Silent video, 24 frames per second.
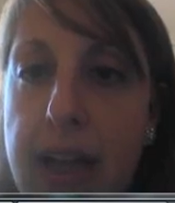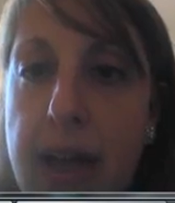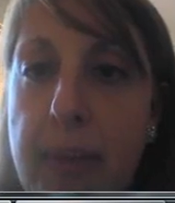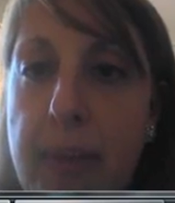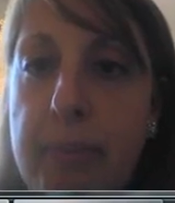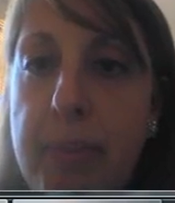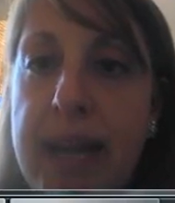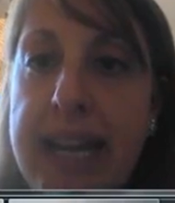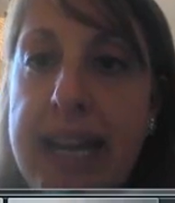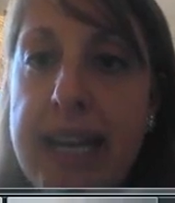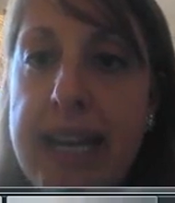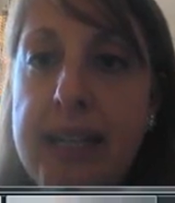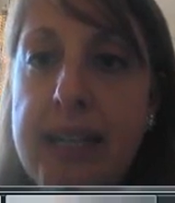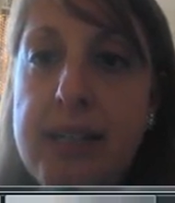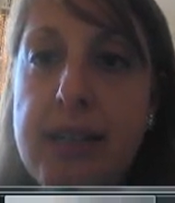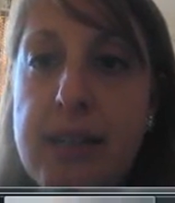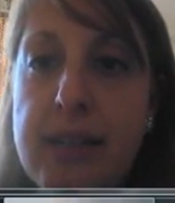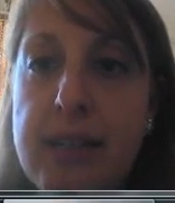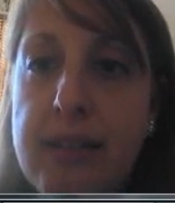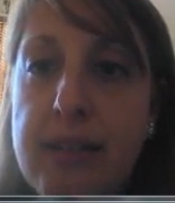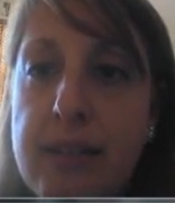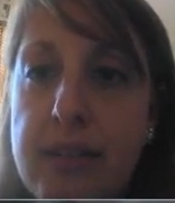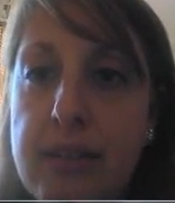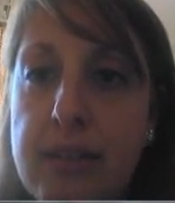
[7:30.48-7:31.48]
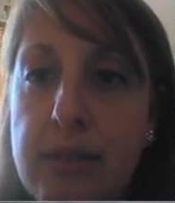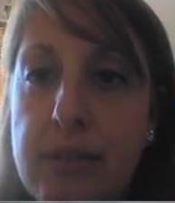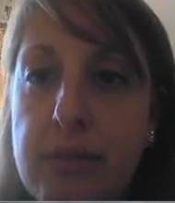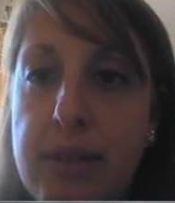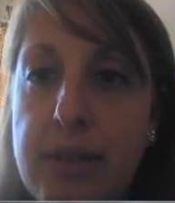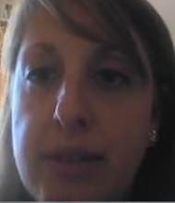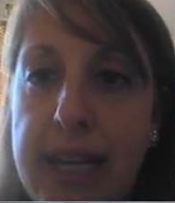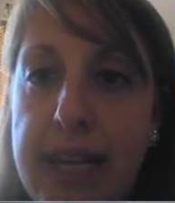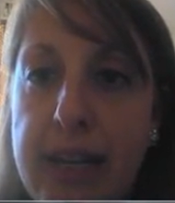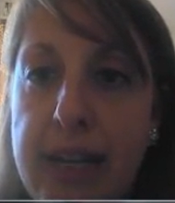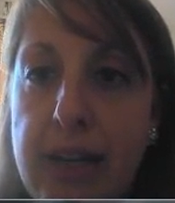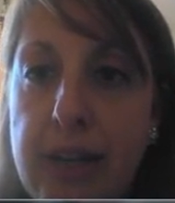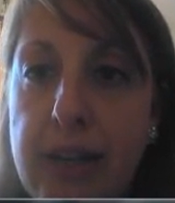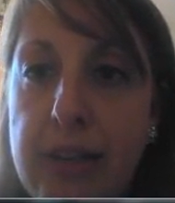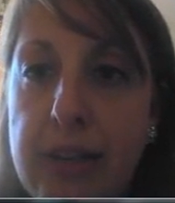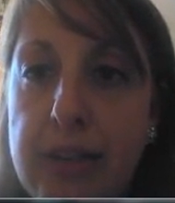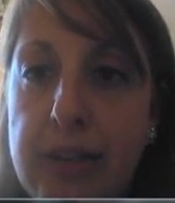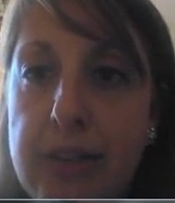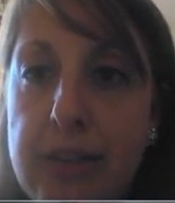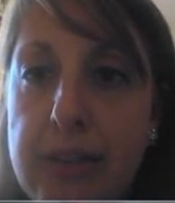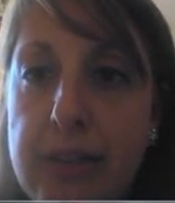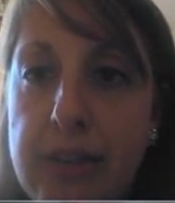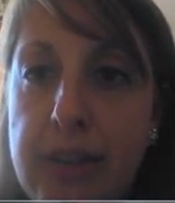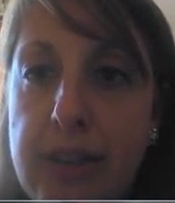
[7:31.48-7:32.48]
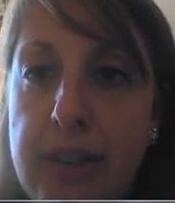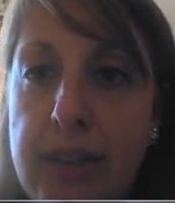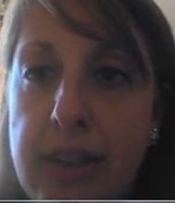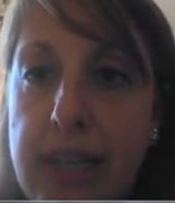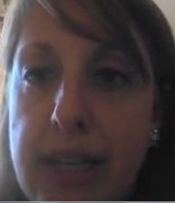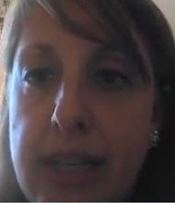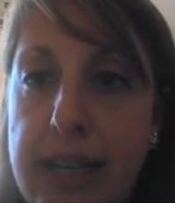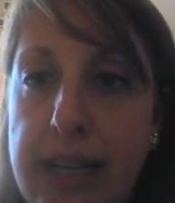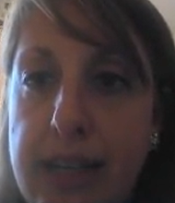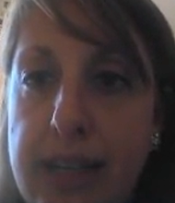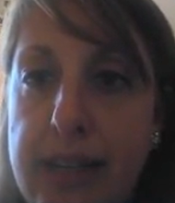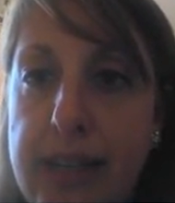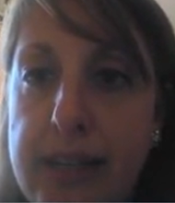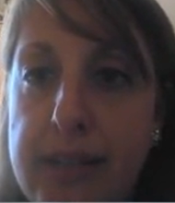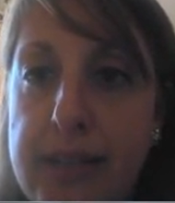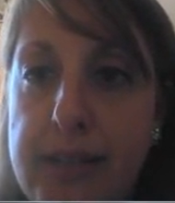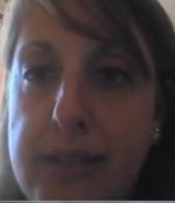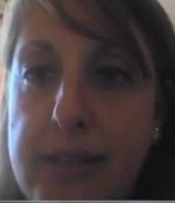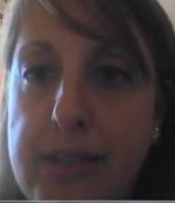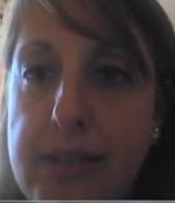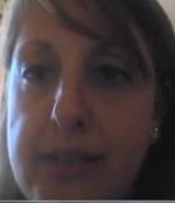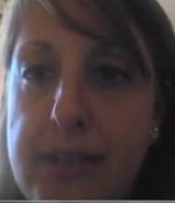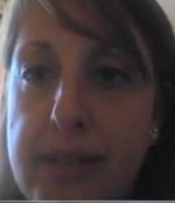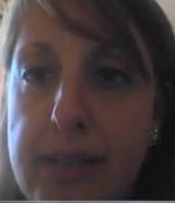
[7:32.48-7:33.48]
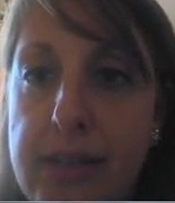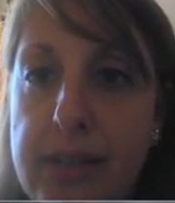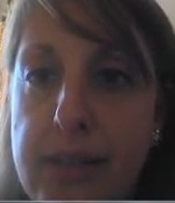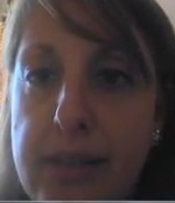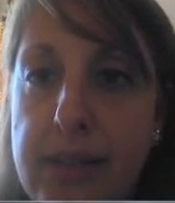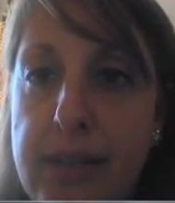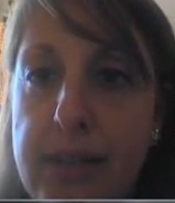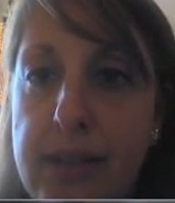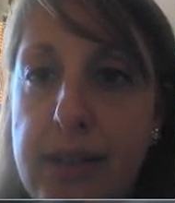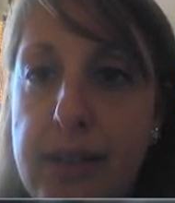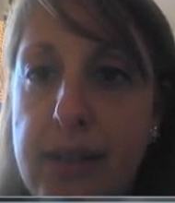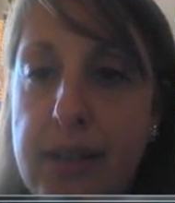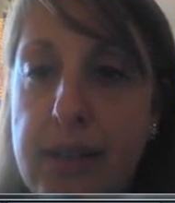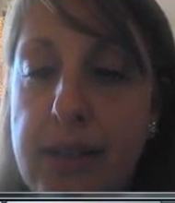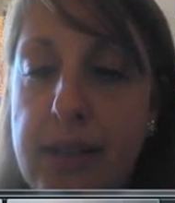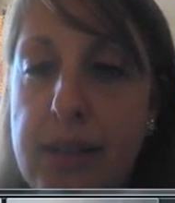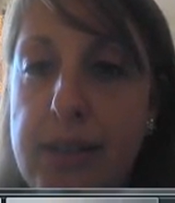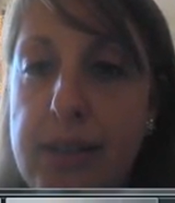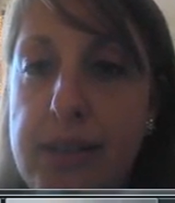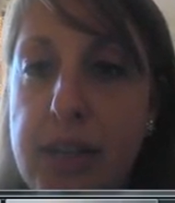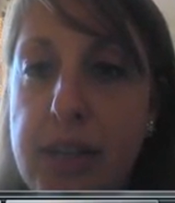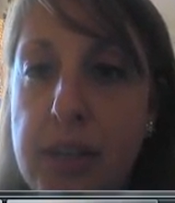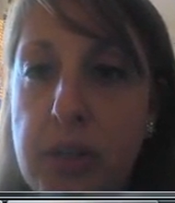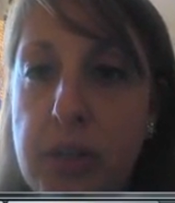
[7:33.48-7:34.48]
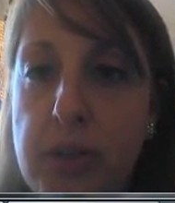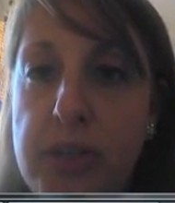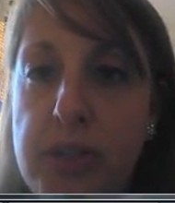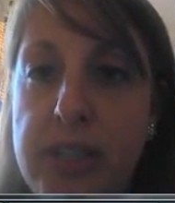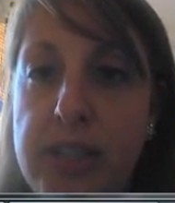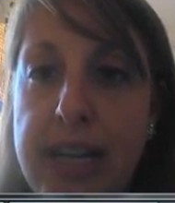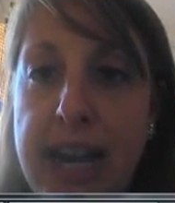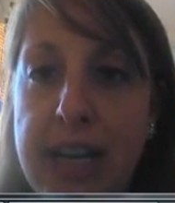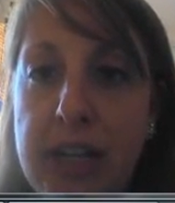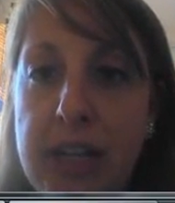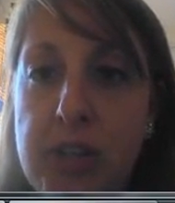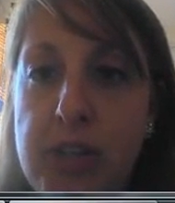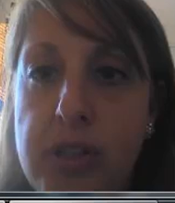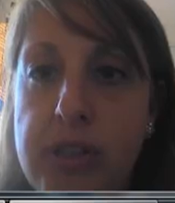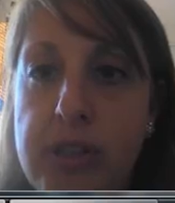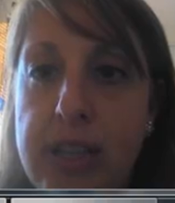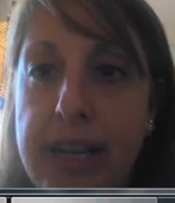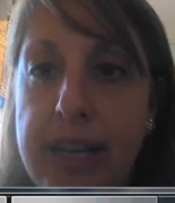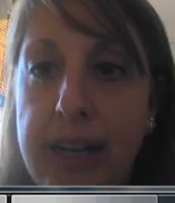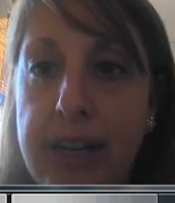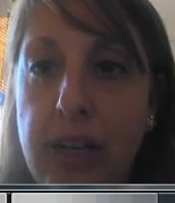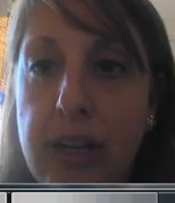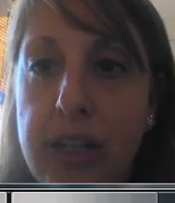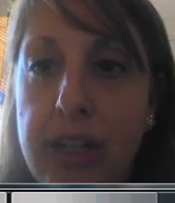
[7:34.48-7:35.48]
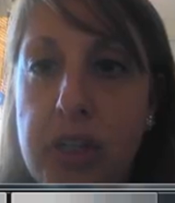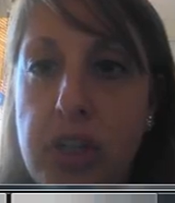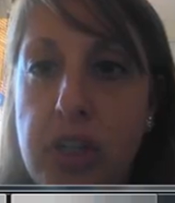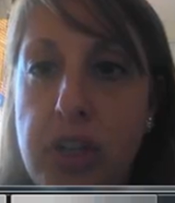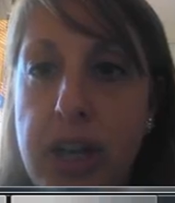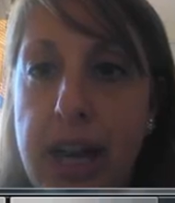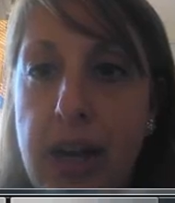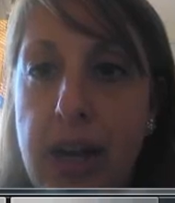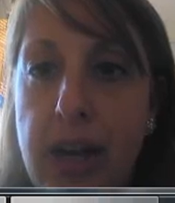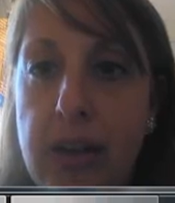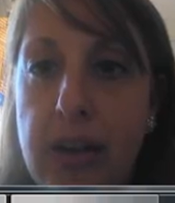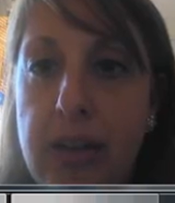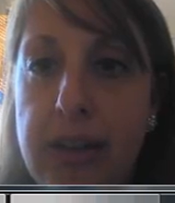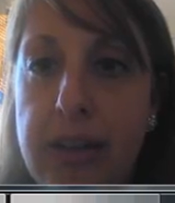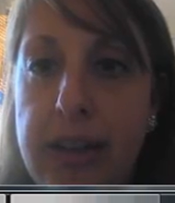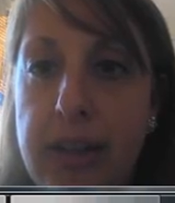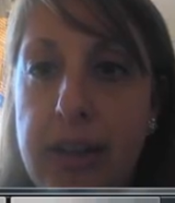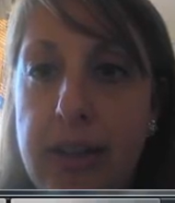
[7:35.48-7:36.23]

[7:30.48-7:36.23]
Pete, right here, is center stage, sitting on a chair.